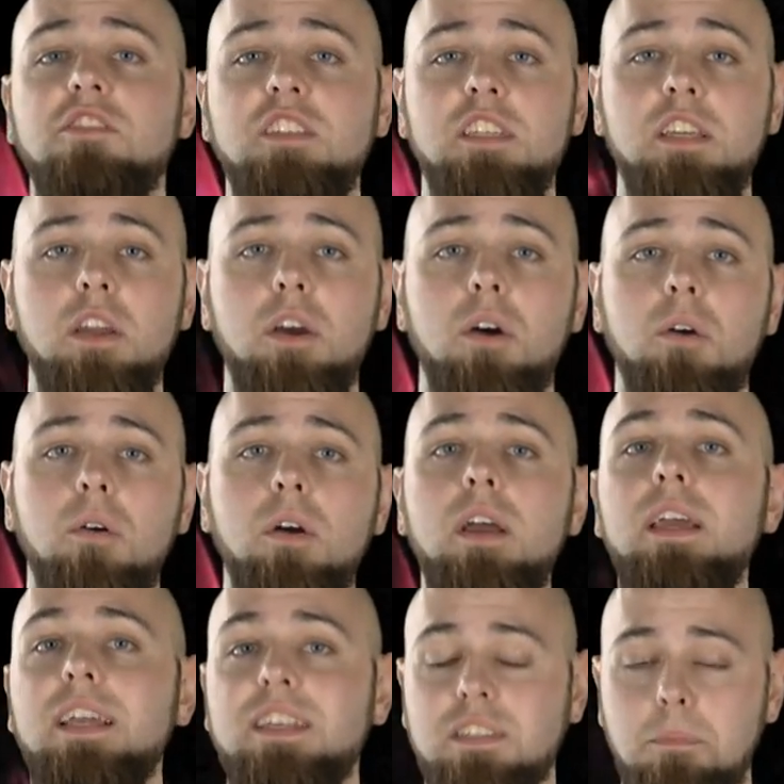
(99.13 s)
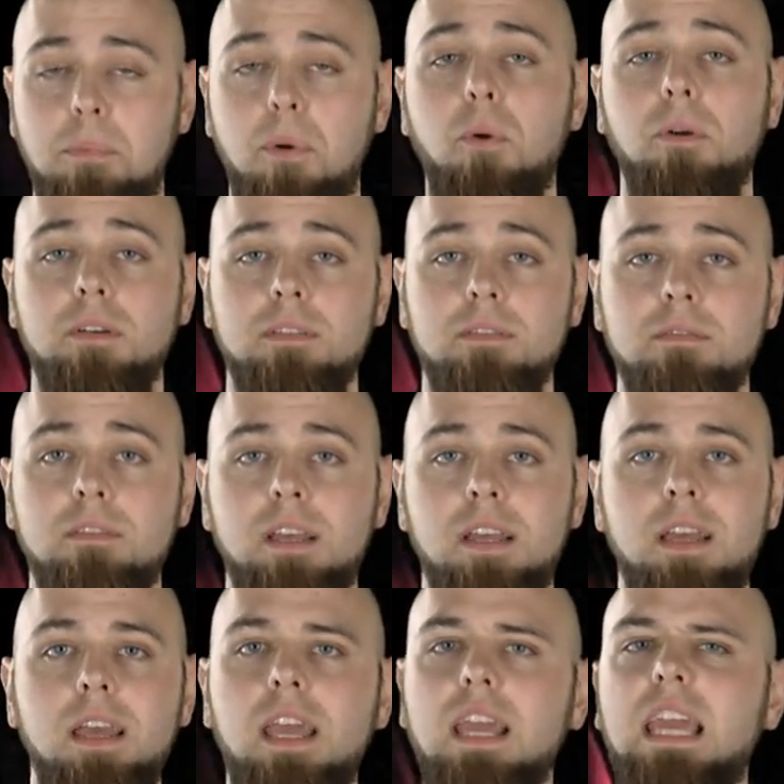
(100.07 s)
CEO is important.
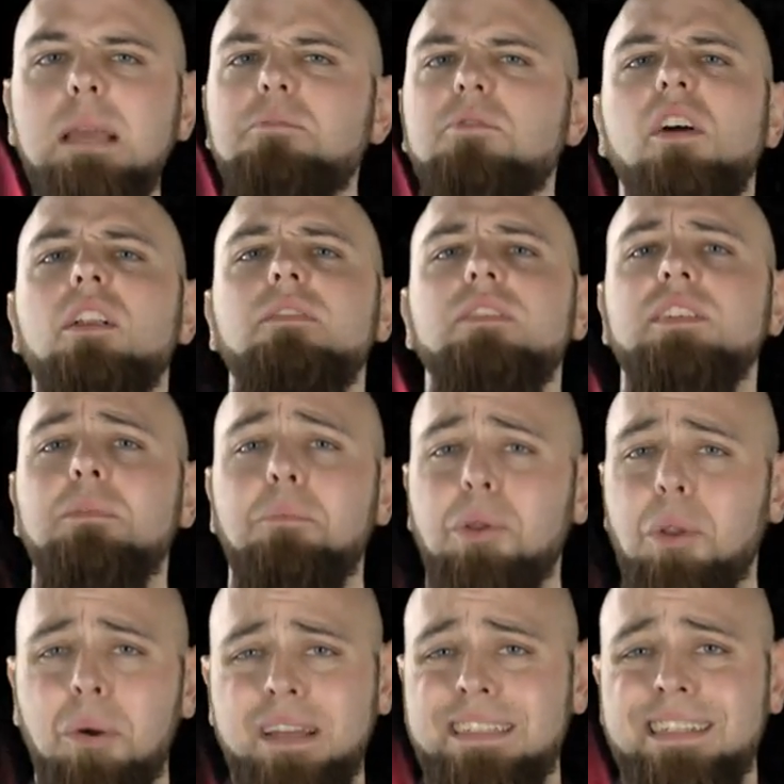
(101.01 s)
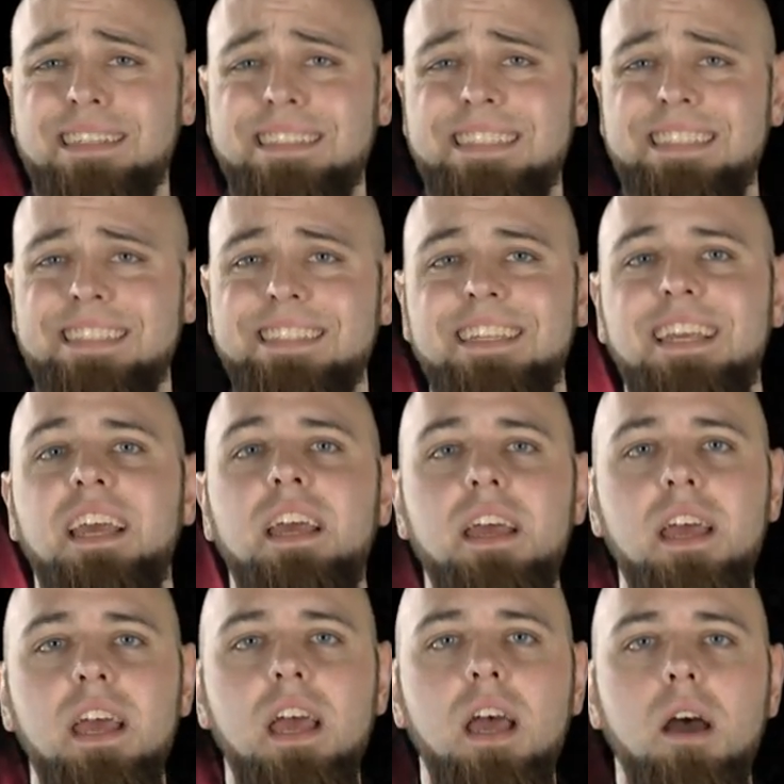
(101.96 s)
It keeps all of us employed, doesn't it?
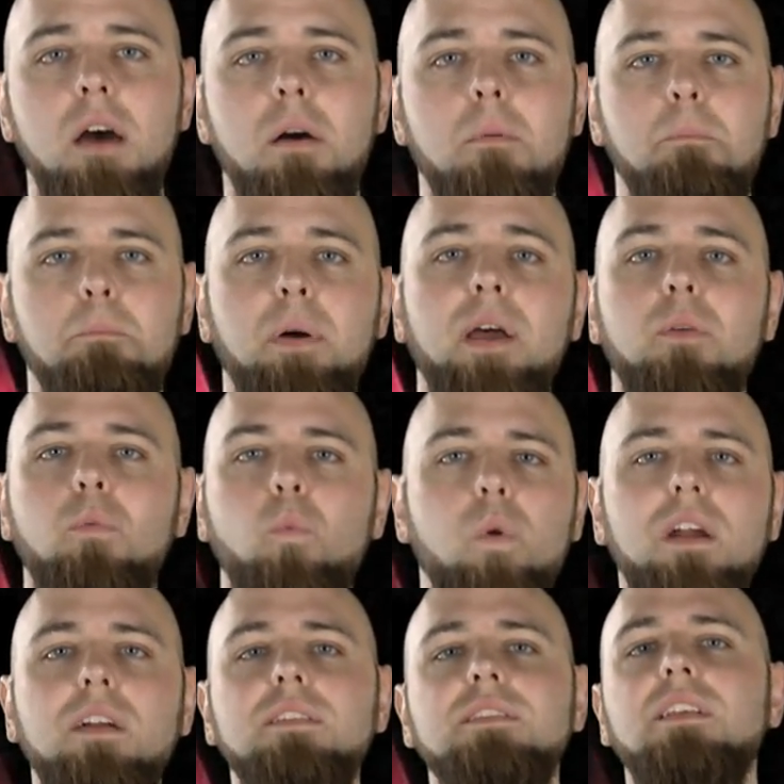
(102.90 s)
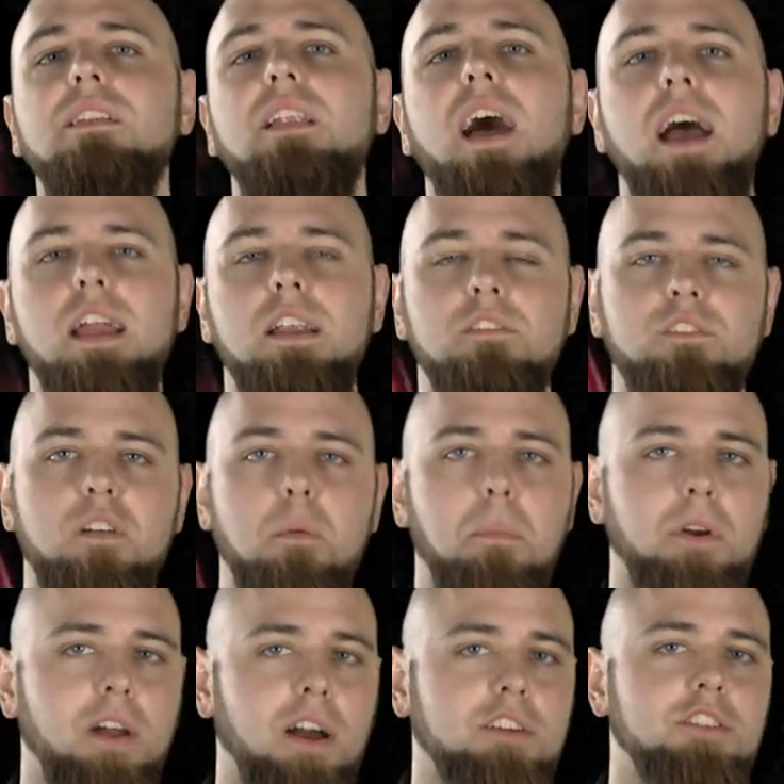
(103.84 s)
But where is the line from
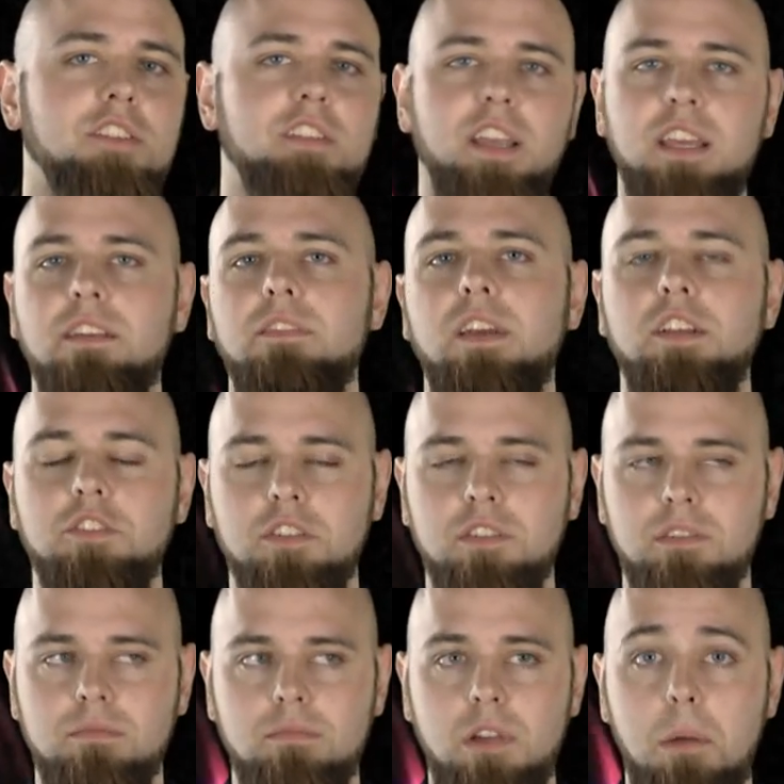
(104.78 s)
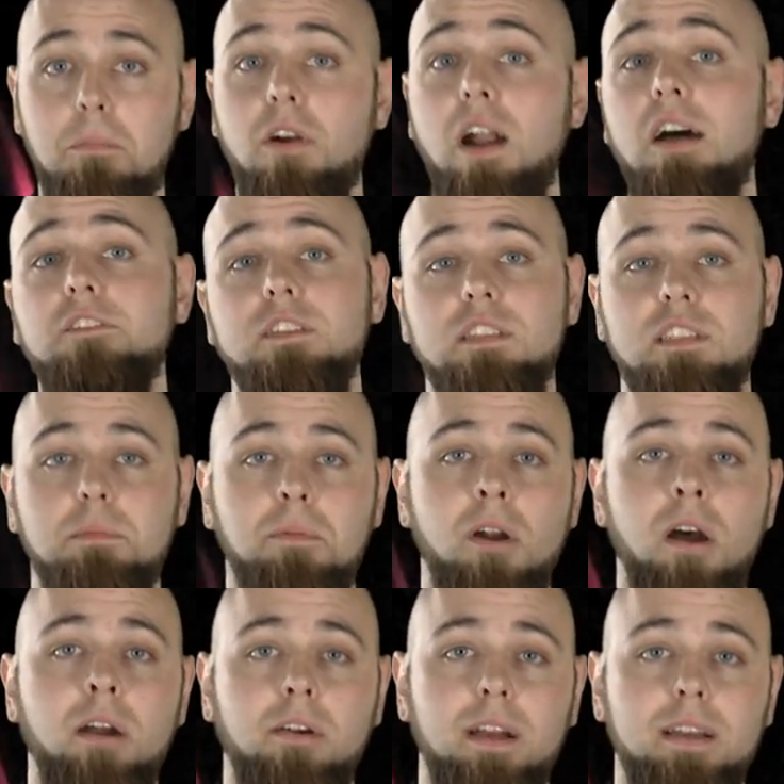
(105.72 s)
production to innovation, profits to
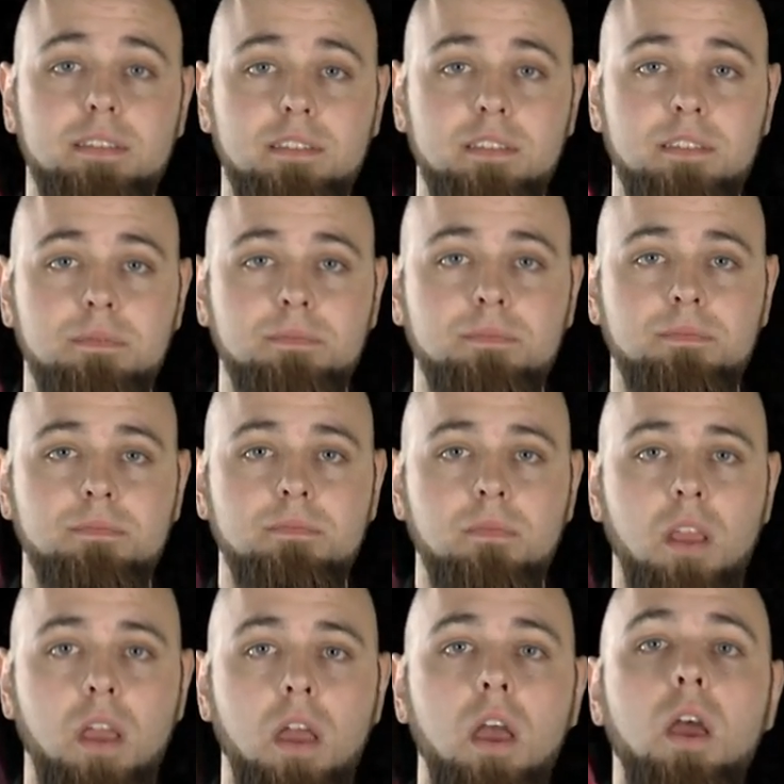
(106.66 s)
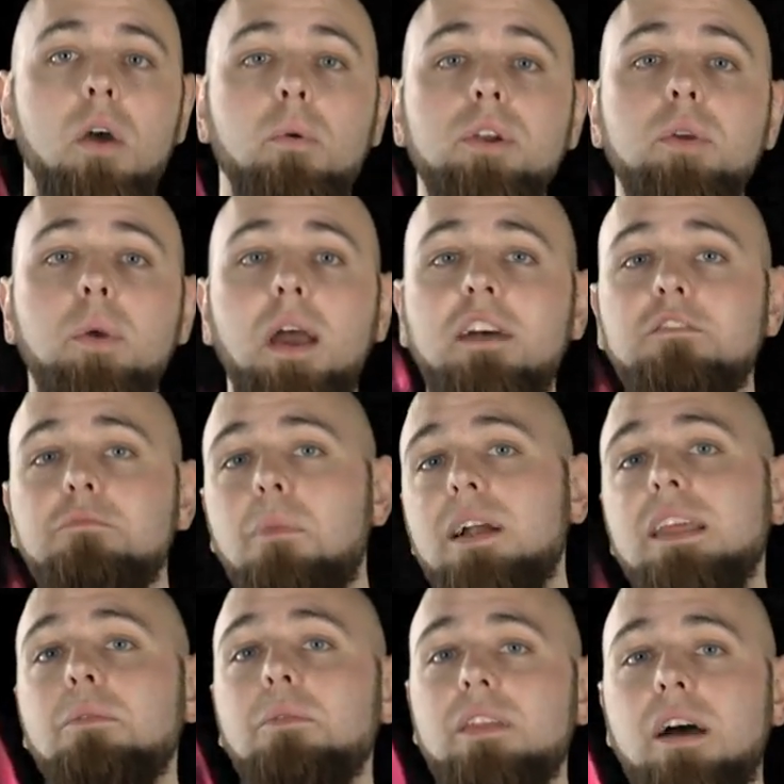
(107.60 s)
progress? When you have
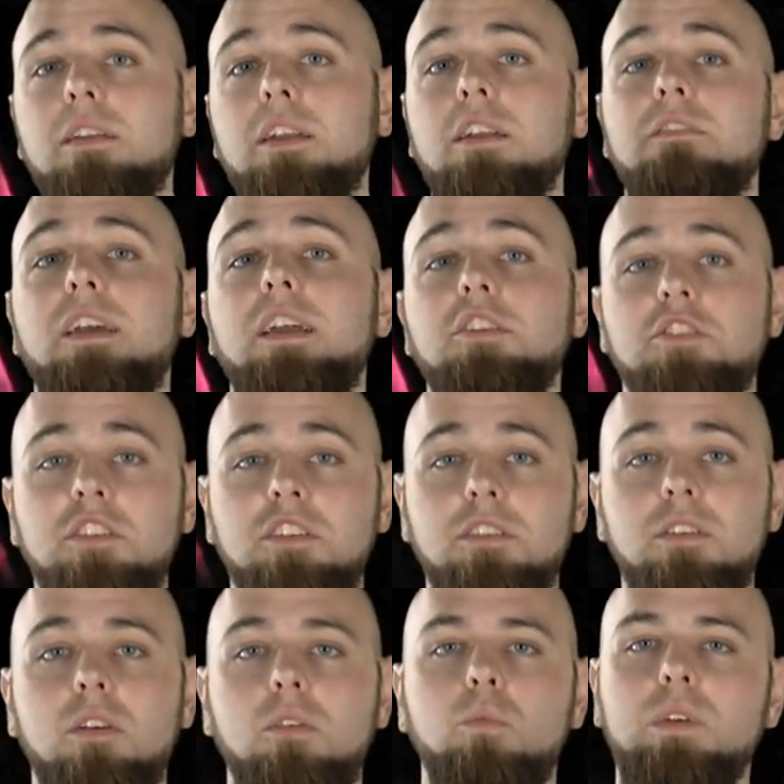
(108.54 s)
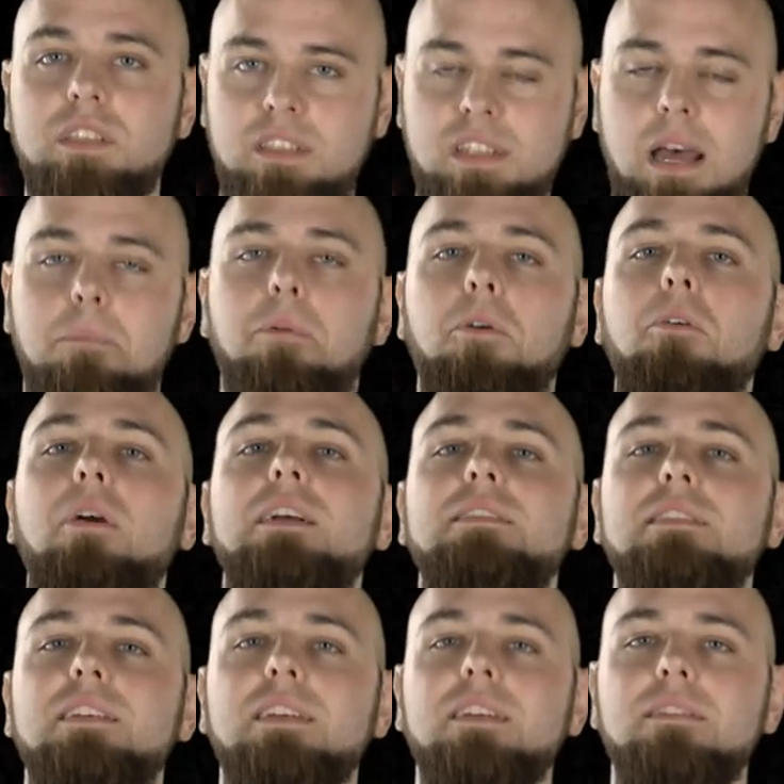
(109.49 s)
money without innovation, we stop
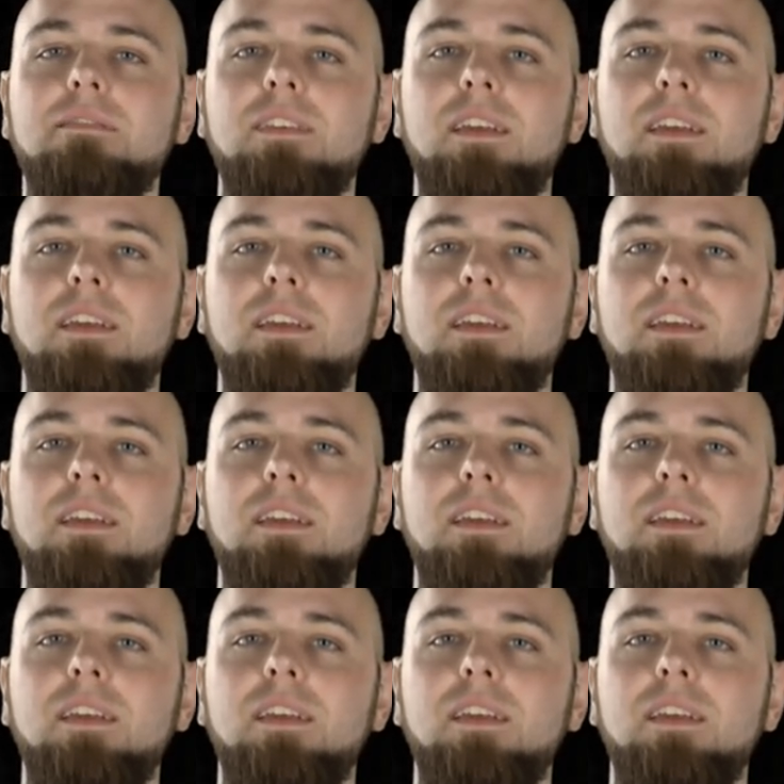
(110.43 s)
progressing.